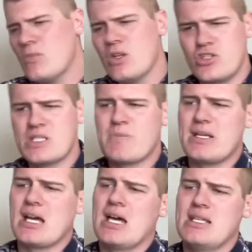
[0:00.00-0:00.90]
Just
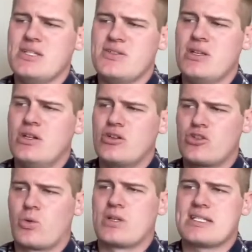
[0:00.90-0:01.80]
because
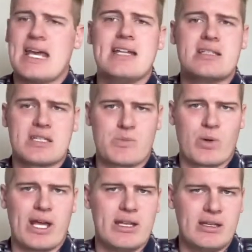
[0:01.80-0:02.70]
shorts tend to
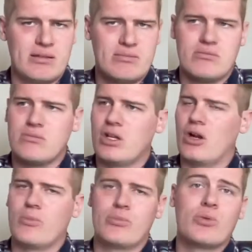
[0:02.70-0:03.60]
spread,
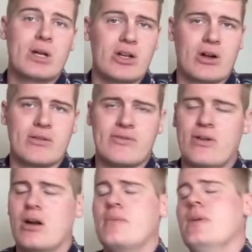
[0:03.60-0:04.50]
pretty darn
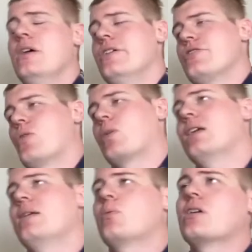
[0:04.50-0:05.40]
far. So
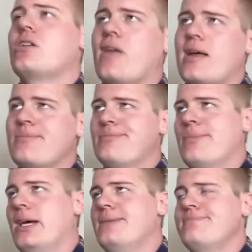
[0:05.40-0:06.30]
we're gonna do that,
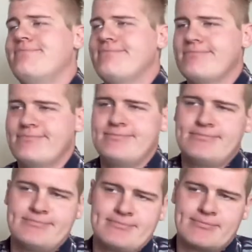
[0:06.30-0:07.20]
but
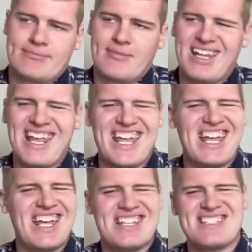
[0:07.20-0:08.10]

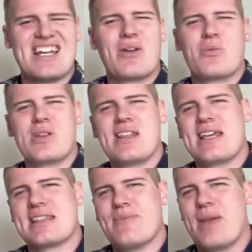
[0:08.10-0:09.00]
it's not really
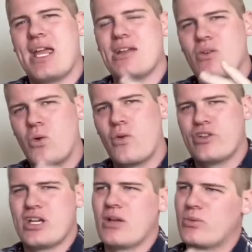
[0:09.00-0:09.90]
like the main core of the
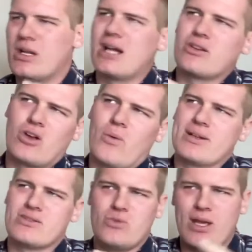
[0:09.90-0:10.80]
channel. We're not
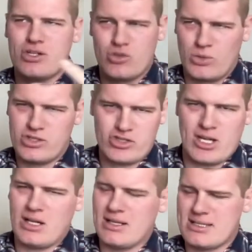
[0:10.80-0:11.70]
going to a shorts
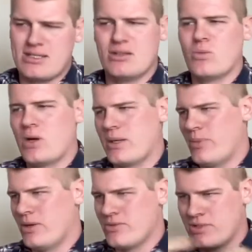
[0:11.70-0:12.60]
channel. I still want to
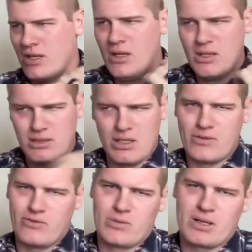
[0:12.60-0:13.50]
post
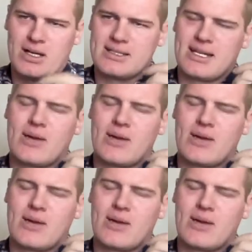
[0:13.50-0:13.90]
long form content.